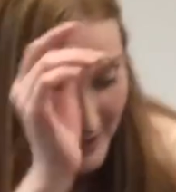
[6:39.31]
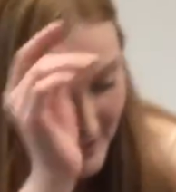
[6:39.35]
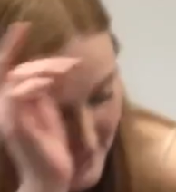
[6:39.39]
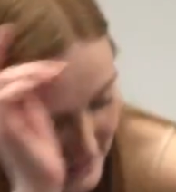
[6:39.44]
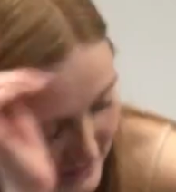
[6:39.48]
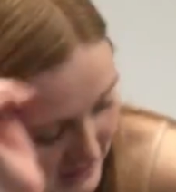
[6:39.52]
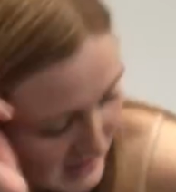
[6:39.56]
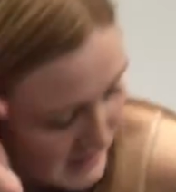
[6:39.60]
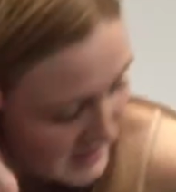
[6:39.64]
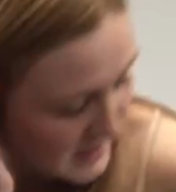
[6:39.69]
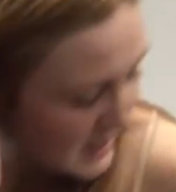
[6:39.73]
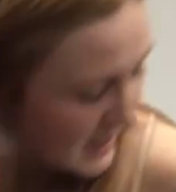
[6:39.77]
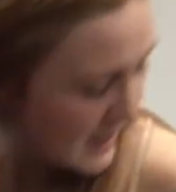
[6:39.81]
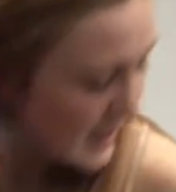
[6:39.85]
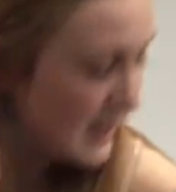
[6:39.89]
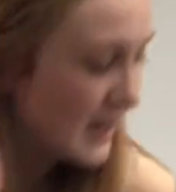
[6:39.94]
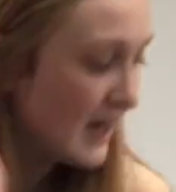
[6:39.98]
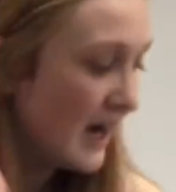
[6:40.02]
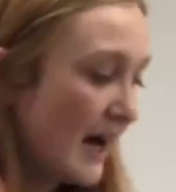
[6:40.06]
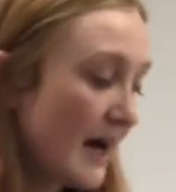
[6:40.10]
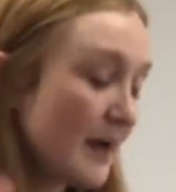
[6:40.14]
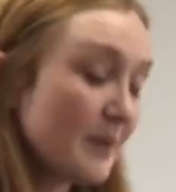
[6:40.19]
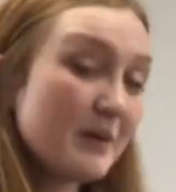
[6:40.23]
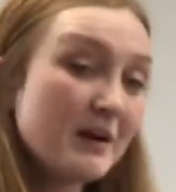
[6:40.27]
Today,
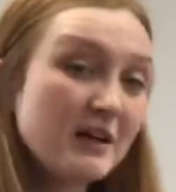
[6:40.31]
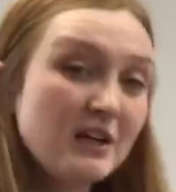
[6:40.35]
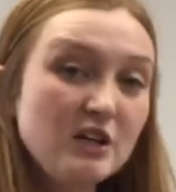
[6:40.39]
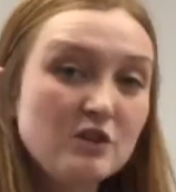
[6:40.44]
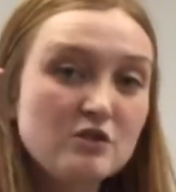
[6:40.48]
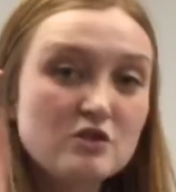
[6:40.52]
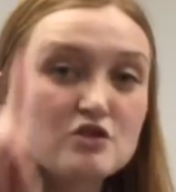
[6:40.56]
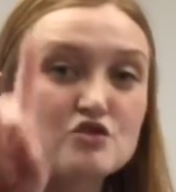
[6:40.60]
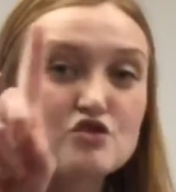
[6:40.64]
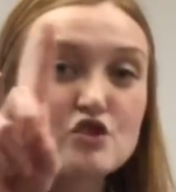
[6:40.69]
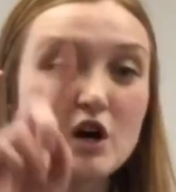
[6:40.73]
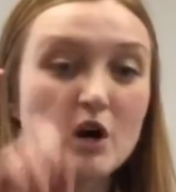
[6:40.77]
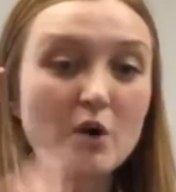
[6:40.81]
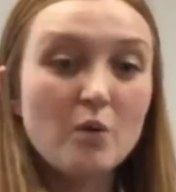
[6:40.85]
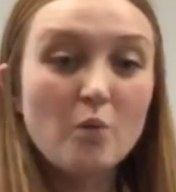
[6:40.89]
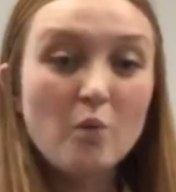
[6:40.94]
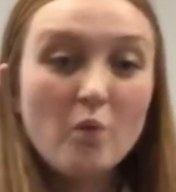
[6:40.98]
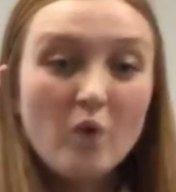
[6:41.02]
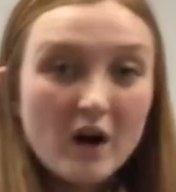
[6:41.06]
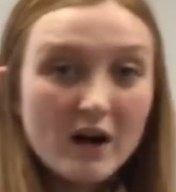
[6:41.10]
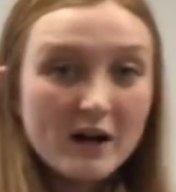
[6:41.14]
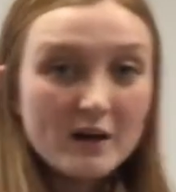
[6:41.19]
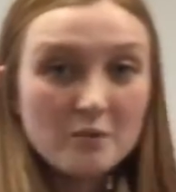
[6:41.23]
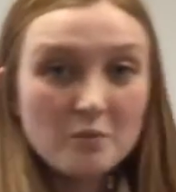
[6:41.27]
I want you to draw
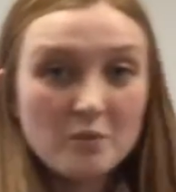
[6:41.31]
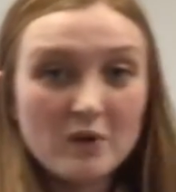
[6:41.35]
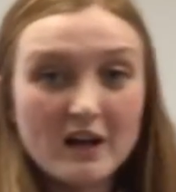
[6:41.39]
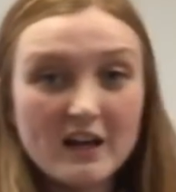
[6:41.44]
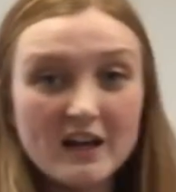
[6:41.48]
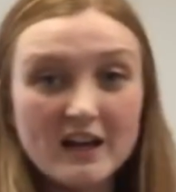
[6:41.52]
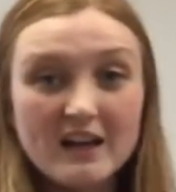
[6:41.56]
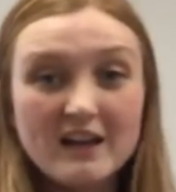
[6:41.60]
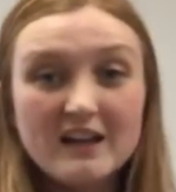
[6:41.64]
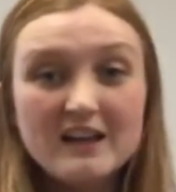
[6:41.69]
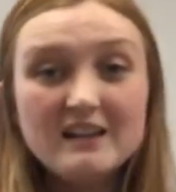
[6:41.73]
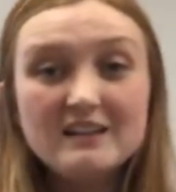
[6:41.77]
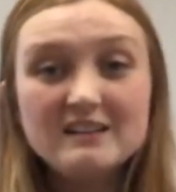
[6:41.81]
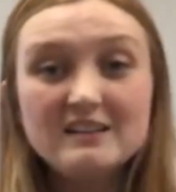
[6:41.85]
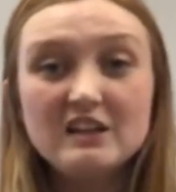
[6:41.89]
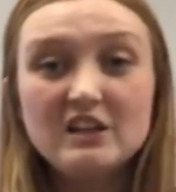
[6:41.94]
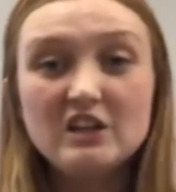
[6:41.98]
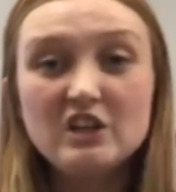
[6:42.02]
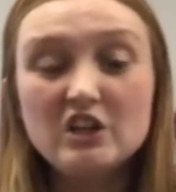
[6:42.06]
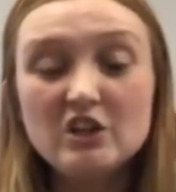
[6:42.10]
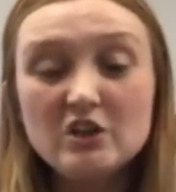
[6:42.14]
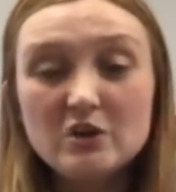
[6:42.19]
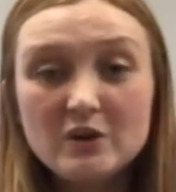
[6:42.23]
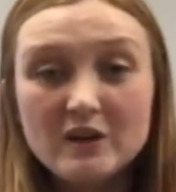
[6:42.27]
one way that
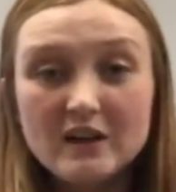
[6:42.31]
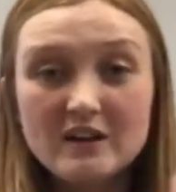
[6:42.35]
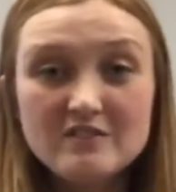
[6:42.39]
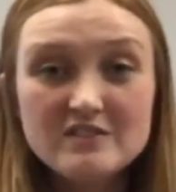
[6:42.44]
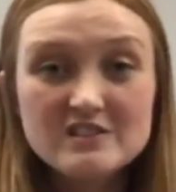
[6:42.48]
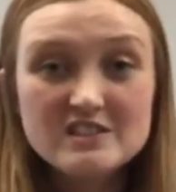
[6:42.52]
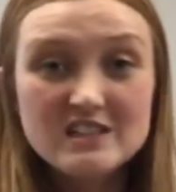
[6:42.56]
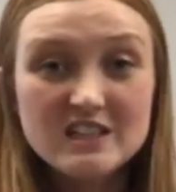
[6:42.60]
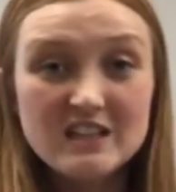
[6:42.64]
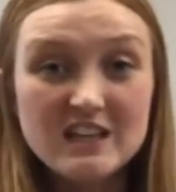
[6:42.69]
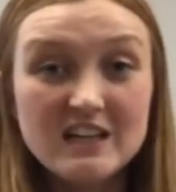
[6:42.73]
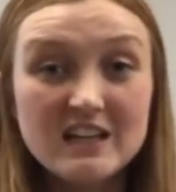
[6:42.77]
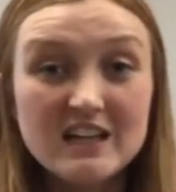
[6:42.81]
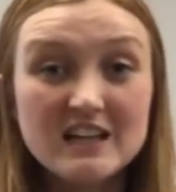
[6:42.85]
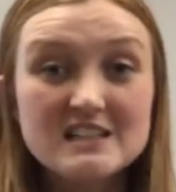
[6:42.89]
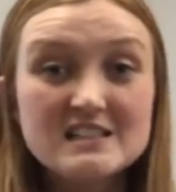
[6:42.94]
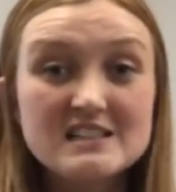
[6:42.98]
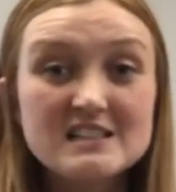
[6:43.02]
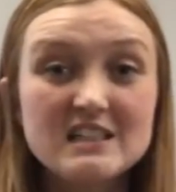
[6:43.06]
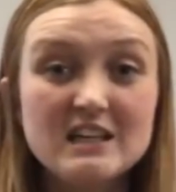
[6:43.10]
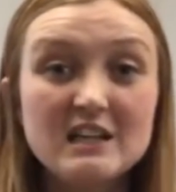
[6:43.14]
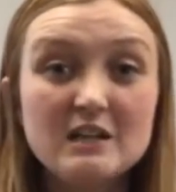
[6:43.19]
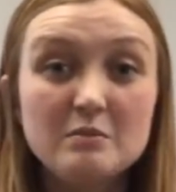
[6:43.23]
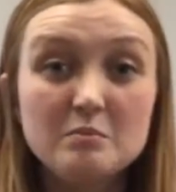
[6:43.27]
you have seen a
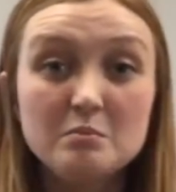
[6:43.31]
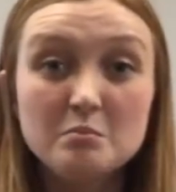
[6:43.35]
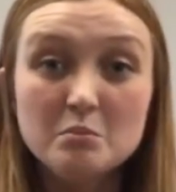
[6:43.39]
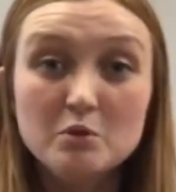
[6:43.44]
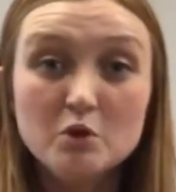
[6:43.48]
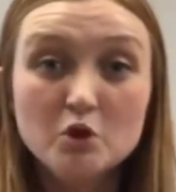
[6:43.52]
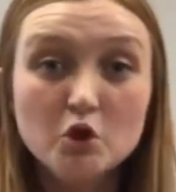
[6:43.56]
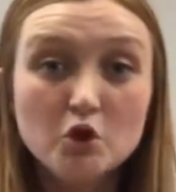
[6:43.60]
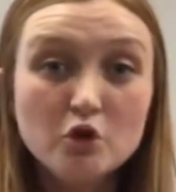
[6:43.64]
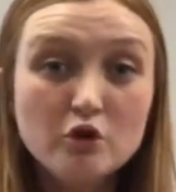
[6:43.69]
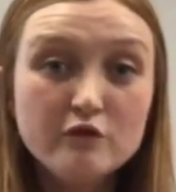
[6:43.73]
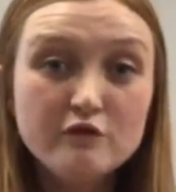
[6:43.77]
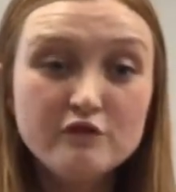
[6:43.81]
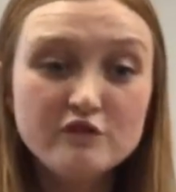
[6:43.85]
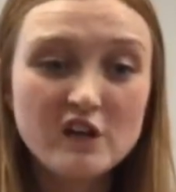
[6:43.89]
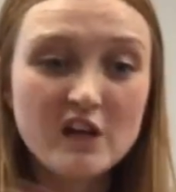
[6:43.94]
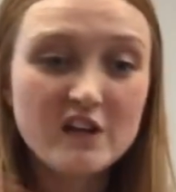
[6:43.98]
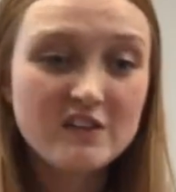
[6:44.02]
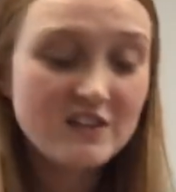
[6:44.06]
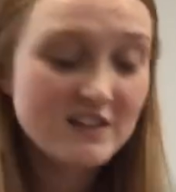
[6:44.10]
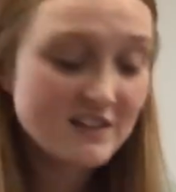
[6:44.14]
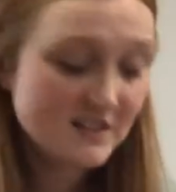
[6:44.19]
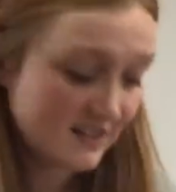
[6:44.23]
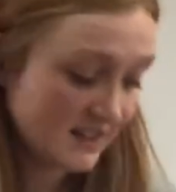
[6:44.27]
seed move
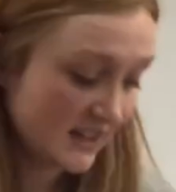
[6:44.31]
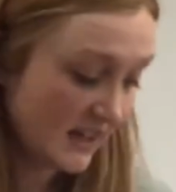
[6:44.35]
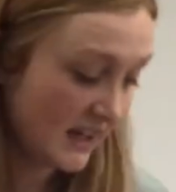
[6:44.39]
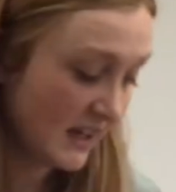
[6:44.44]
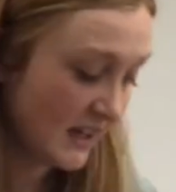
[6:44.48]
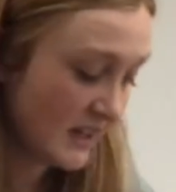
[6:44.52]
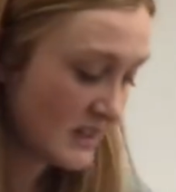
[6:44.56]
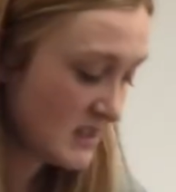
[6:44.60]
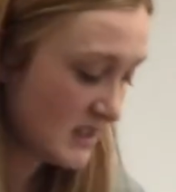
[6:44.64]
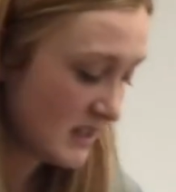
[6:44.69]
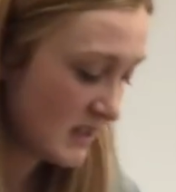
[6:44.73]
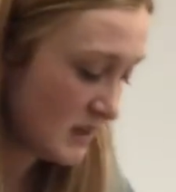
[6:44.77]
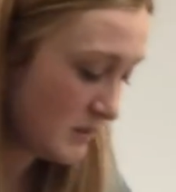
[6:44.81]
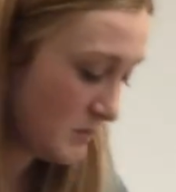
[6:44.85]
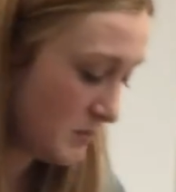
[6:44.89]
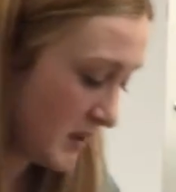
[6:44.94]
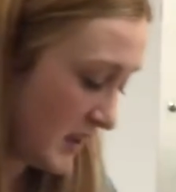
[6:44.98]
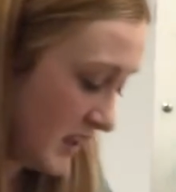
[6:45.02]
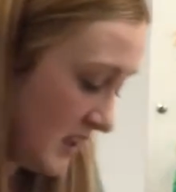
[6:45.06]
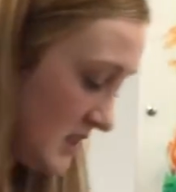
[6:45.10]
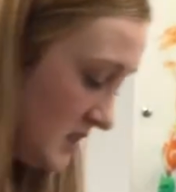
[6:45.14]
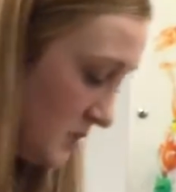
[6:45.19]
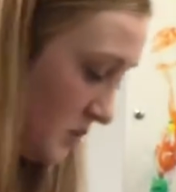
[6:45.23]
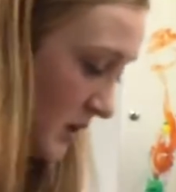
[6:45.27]
and then land in a
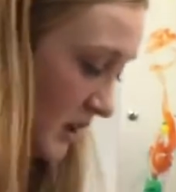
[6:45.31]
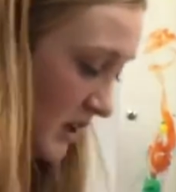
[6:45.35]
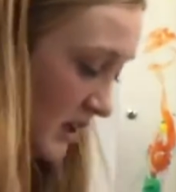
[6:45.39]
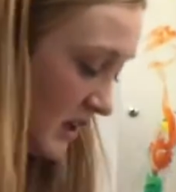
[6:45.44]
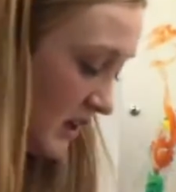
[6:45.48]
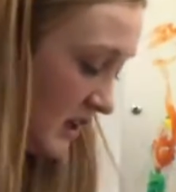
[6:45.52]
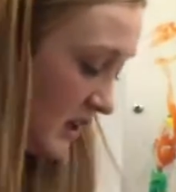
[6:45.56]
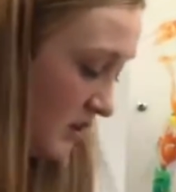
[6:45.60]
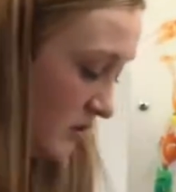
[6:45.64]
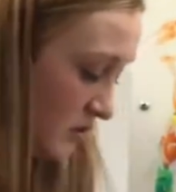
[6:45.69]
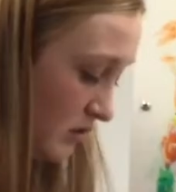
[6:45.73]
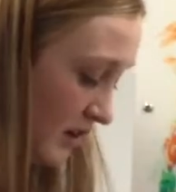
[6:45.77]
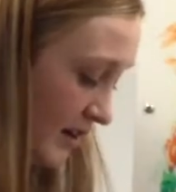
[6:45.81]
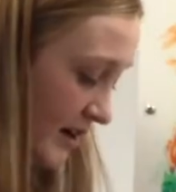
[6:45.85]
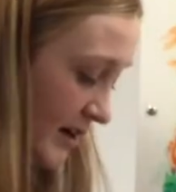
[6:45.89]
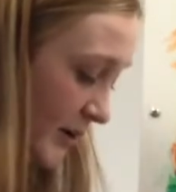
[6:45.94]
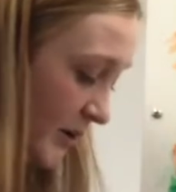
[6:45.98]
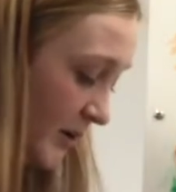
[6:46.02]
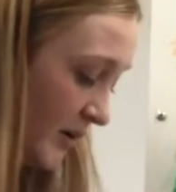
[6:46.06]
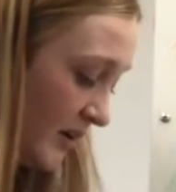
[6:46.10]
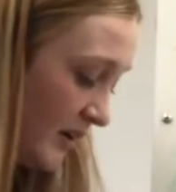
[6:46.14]
place where it can grow.